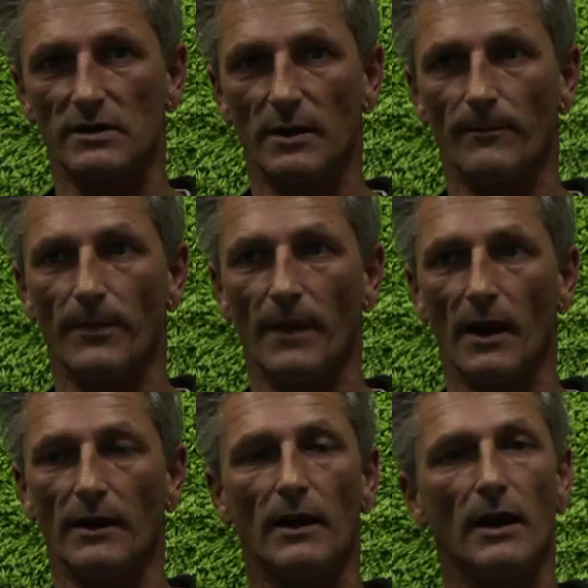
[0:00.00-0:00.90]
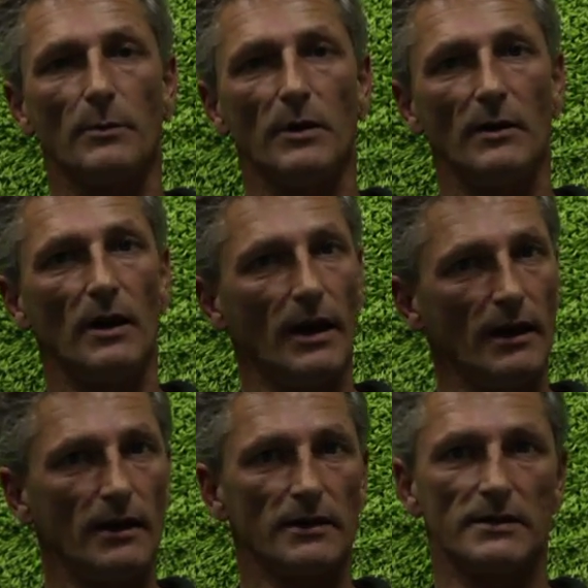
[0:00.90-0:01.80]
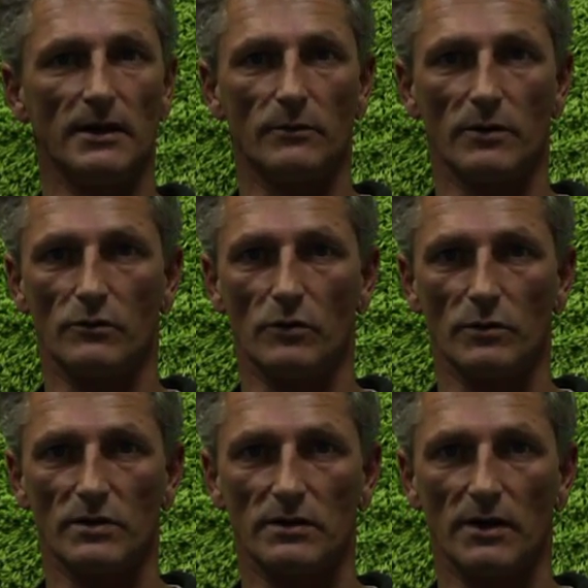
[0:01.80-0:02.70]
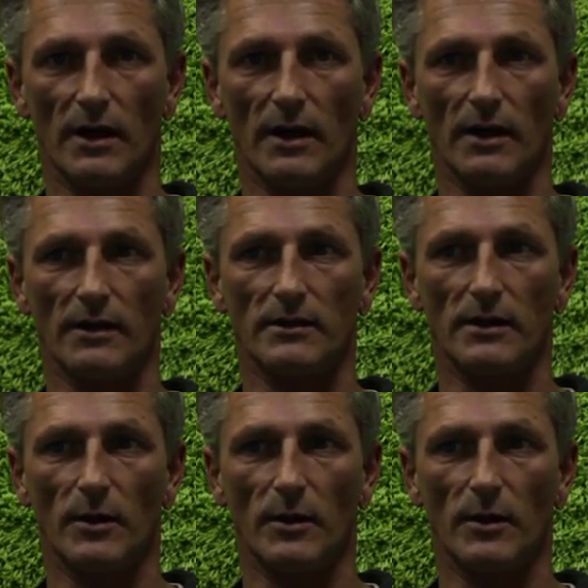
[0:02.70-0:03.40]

them, and they let me in their secret rooms and